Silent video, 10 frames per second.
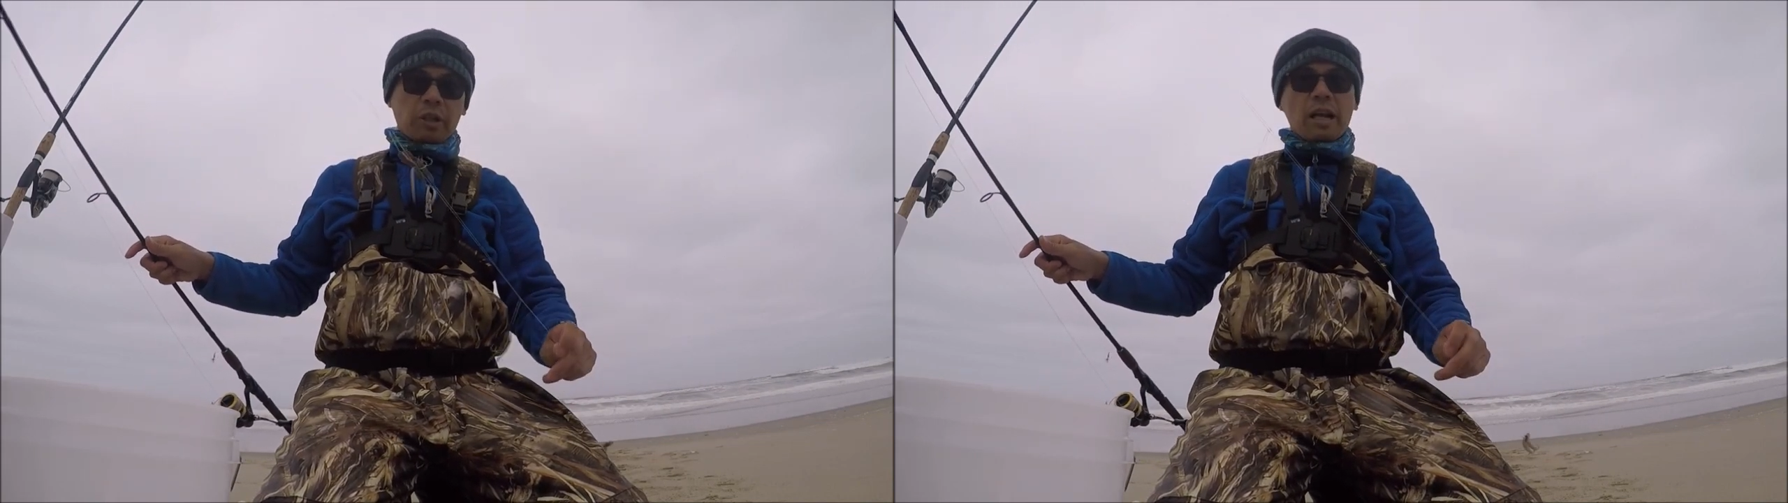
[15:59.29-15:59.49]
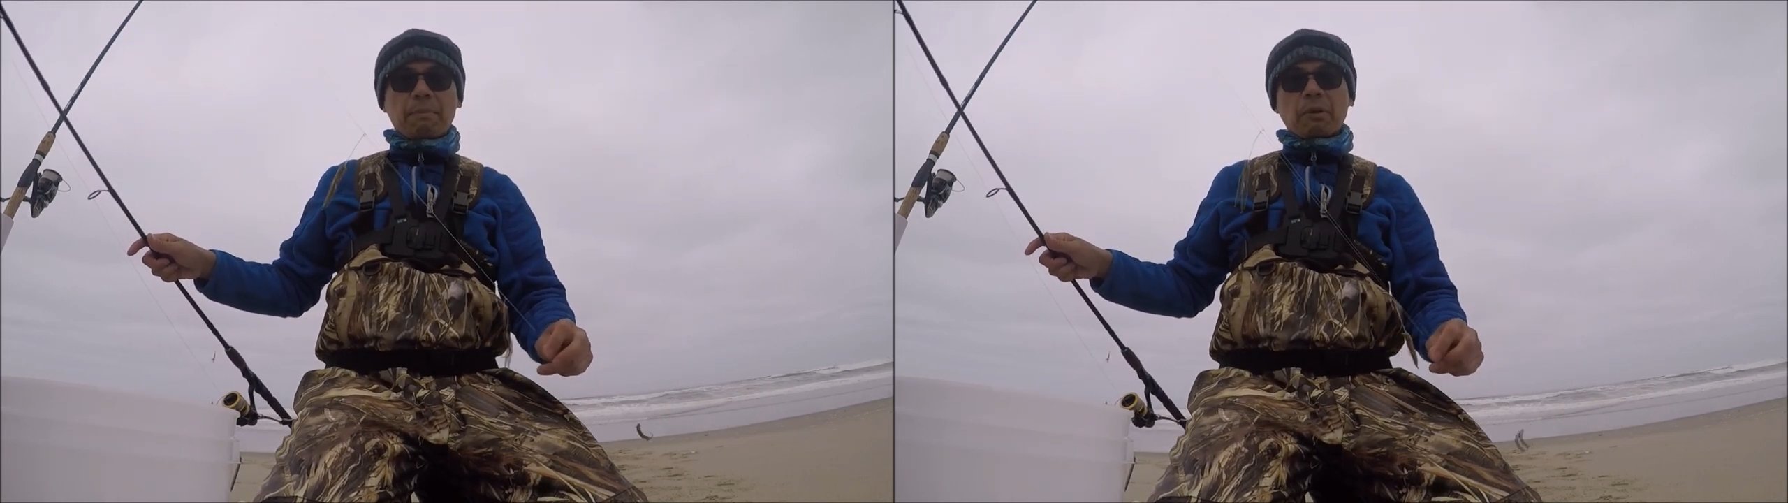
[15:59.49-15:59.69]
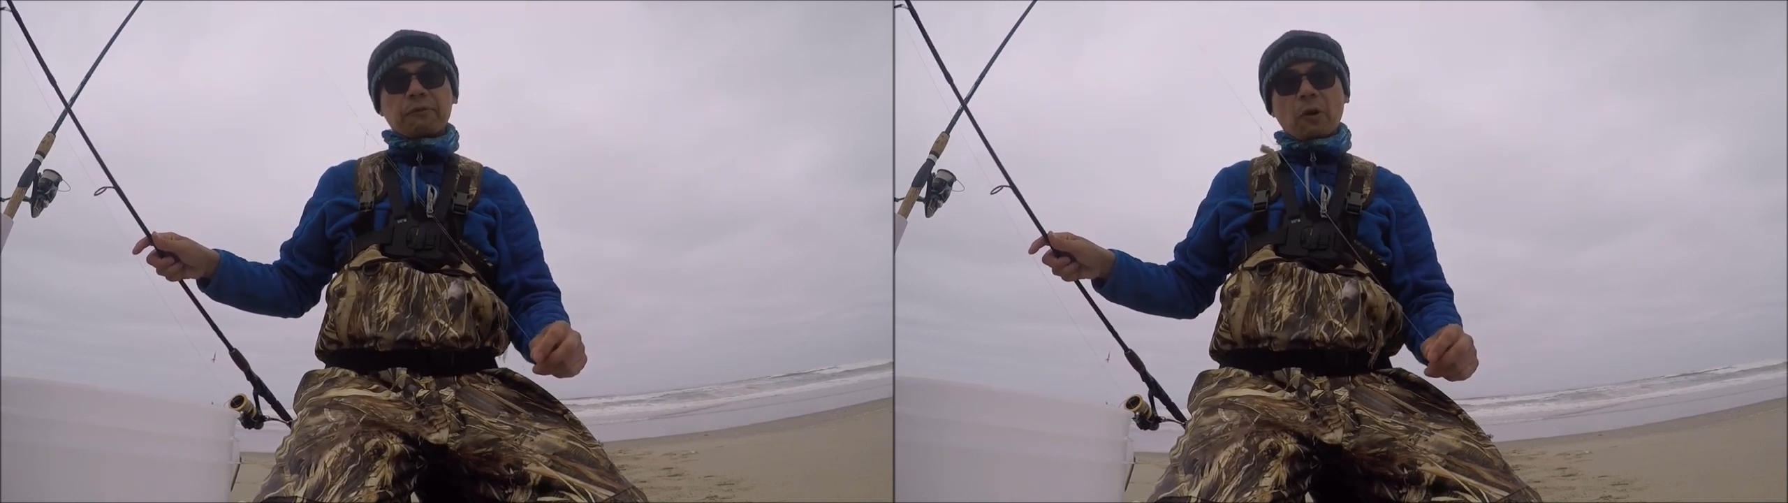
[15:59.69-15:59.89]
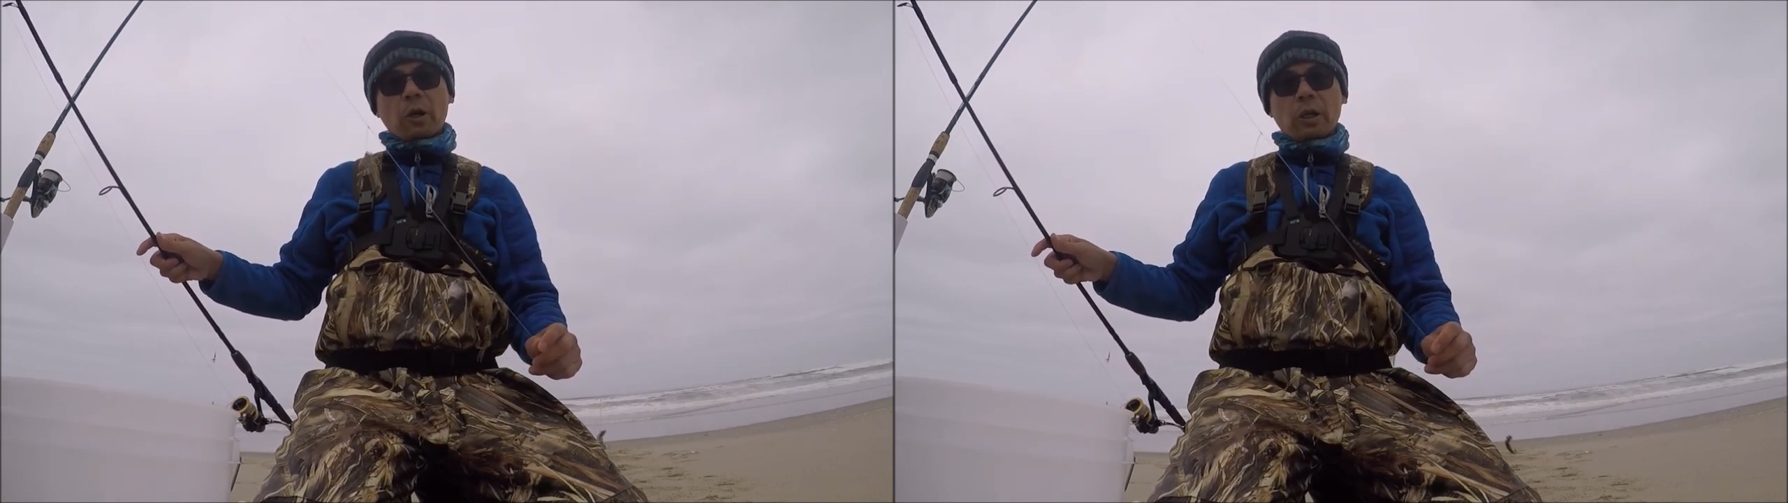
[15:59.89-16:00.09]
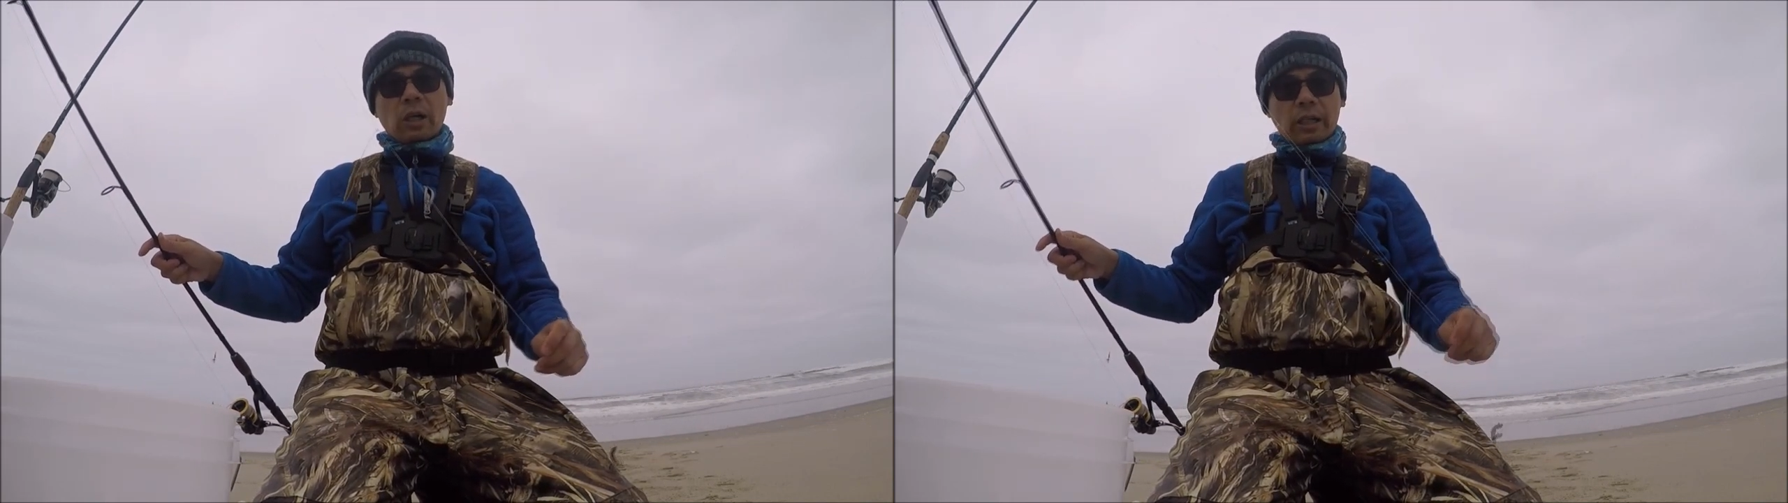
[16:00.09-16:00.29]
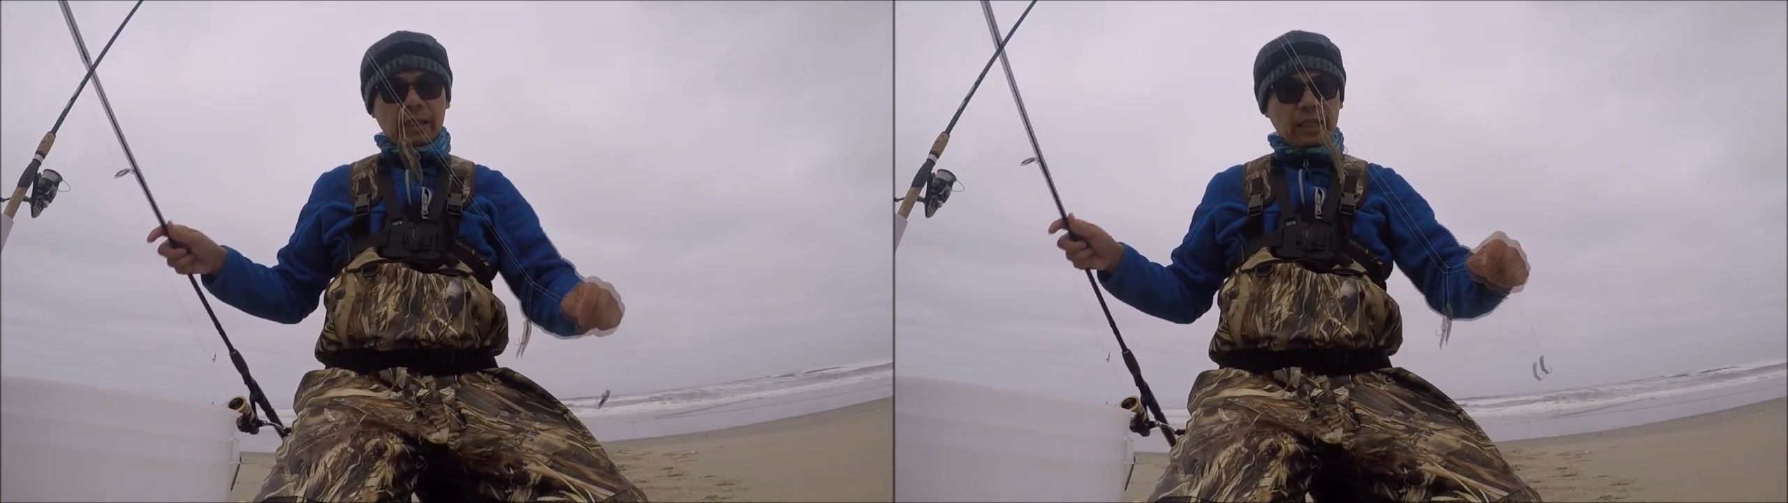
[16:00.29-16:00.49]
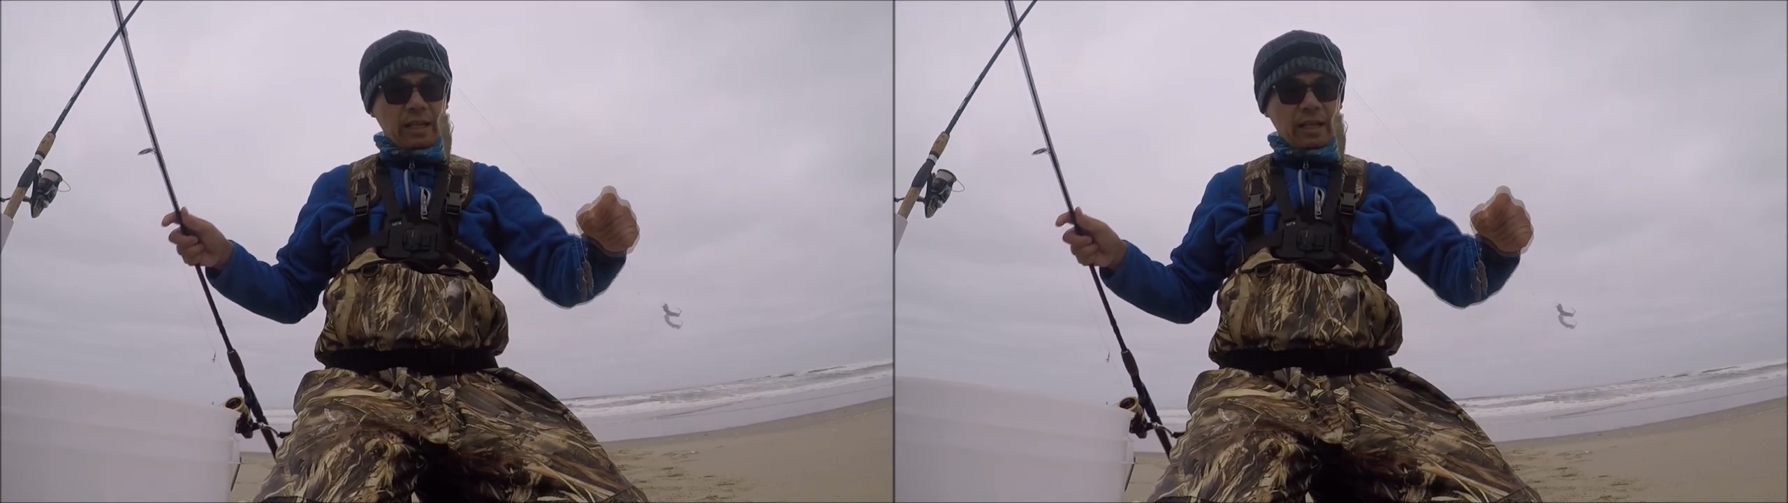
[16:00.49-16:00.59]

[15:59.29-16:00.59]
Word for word: or number four hook,